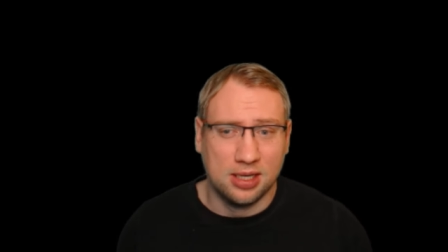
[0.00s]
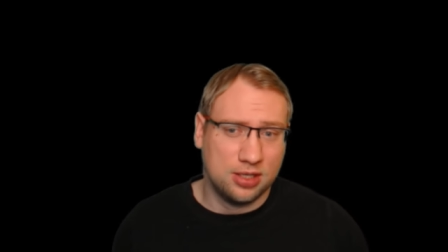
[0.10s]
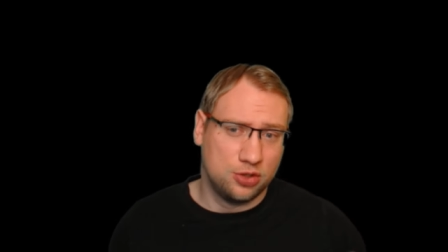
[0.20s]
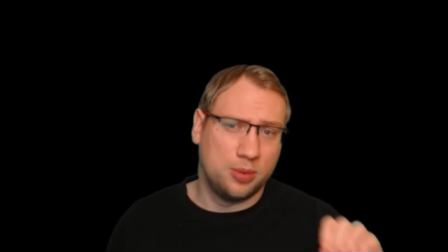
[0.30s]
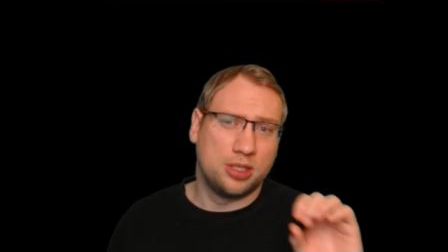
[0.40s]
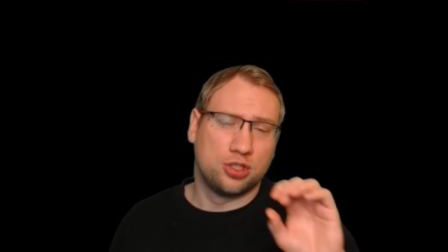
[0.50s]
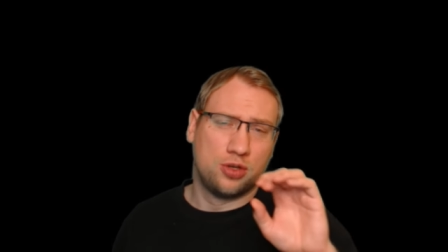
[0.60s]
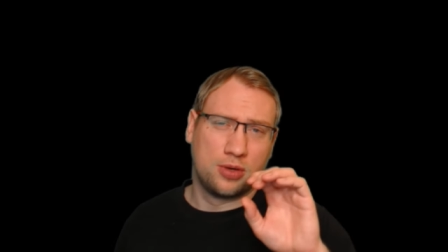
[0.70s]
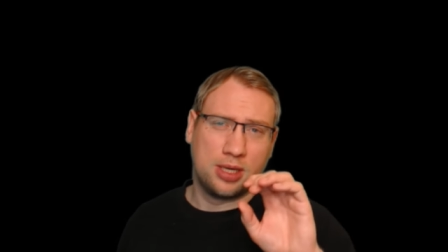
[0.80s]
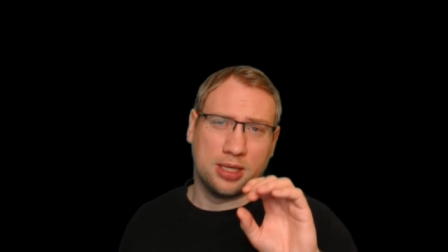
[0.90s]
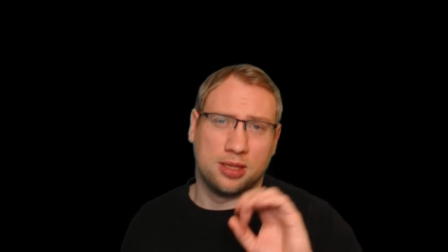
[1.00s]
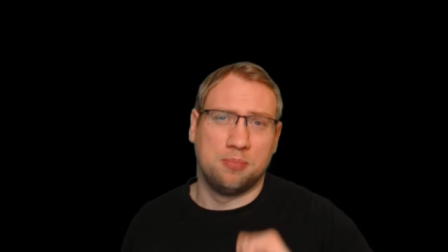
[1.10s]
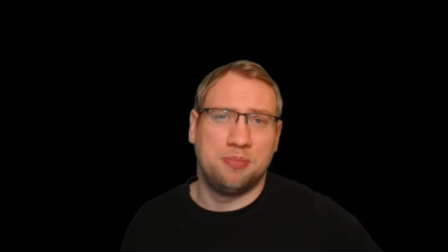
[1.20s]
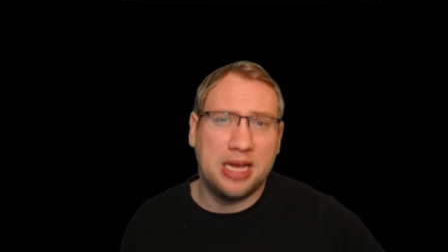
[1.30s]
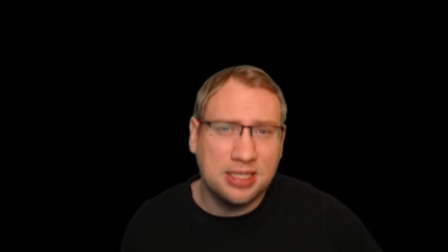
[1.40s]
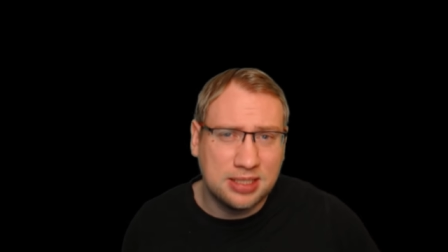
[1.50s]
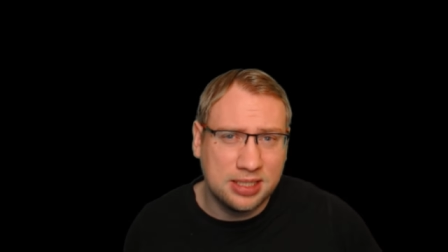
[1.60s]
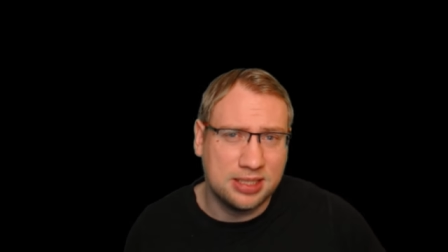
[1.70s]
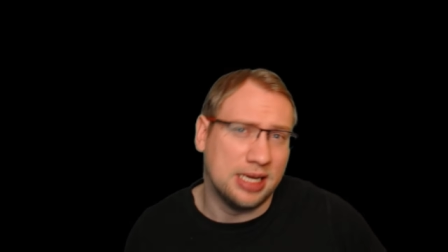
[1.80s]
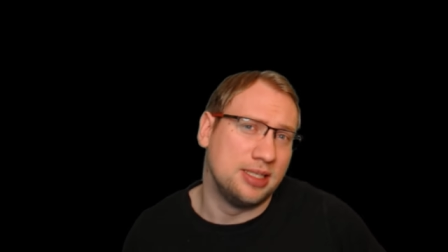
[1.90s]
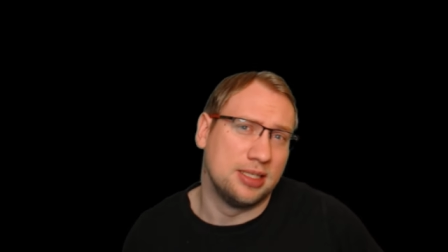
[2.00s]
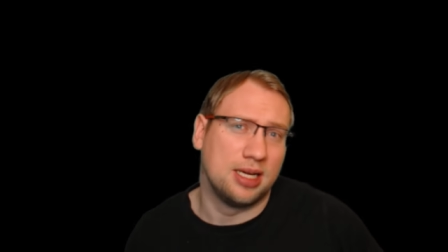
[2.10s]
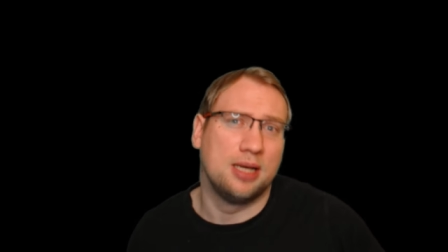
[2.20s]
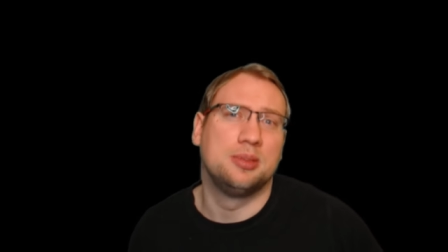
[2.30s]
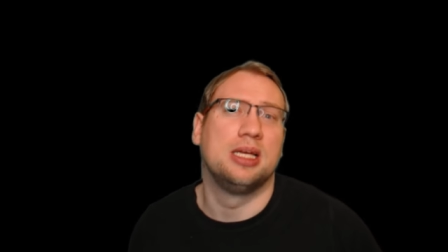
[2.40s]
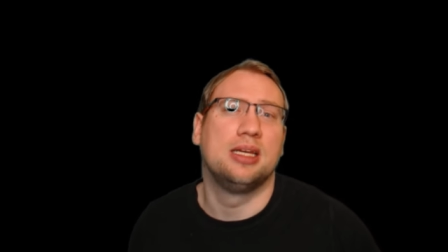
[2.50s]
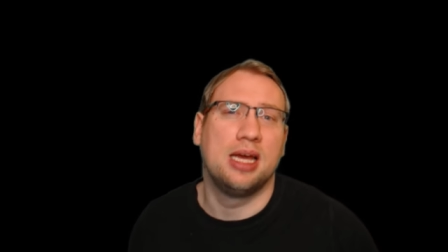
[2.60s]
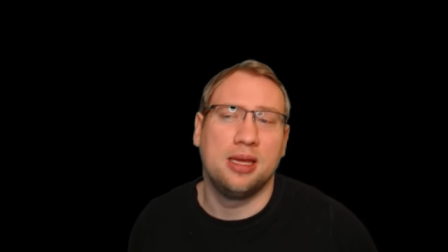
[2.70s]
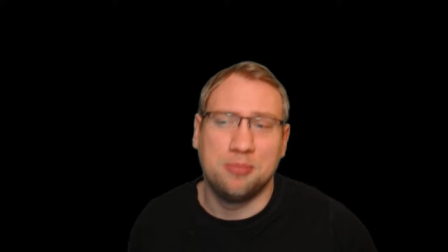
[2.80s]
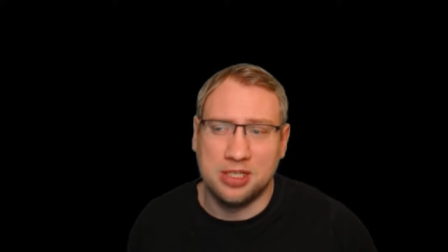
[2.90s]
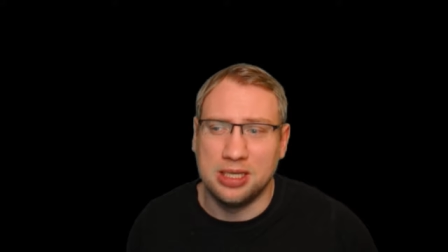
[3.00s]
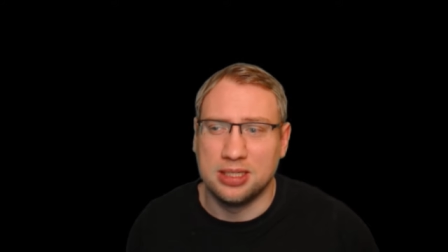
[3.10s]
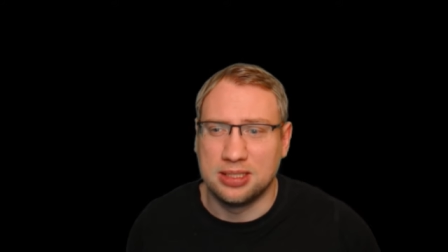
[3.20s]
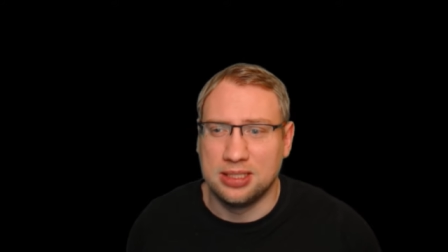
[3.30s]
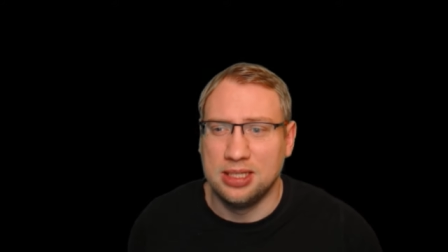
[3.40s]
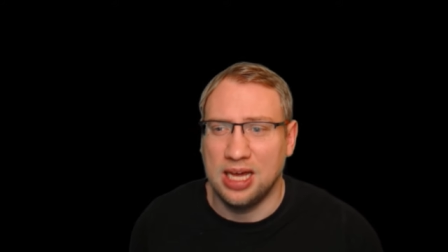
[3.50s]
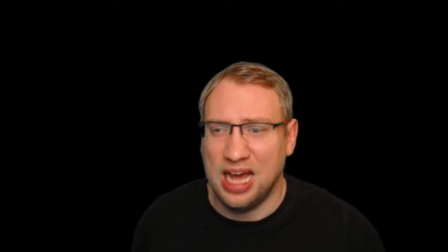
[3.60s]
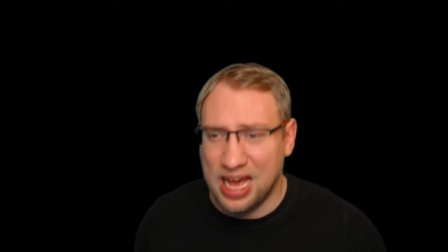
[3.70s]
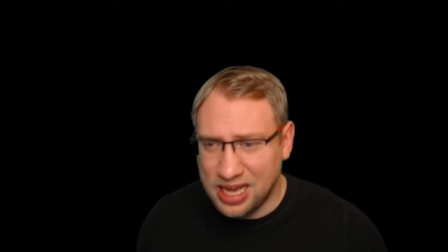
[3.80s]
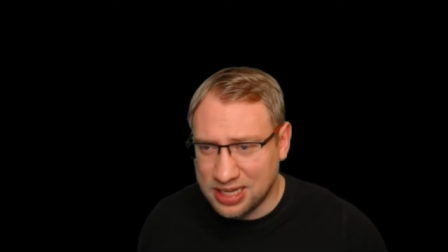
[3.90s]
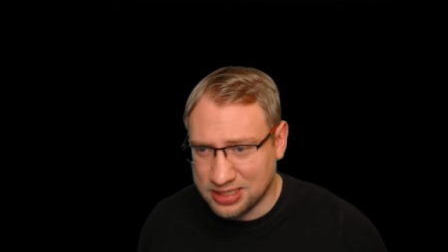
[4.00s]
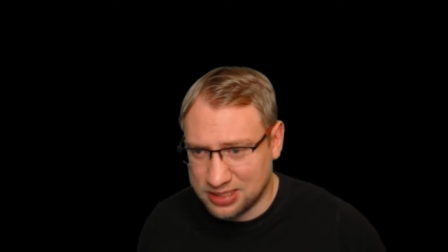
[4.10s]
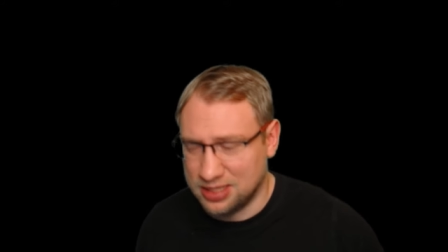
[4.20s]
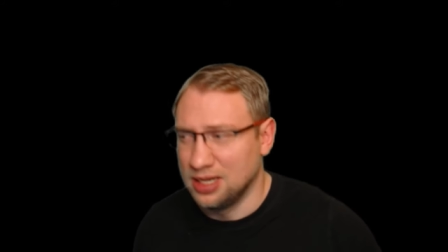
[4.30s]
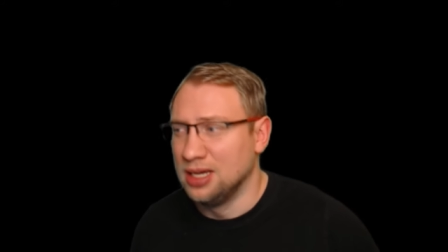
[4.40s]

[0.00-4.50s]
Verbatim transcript: So we're just looking at the basic data types that a P L C has.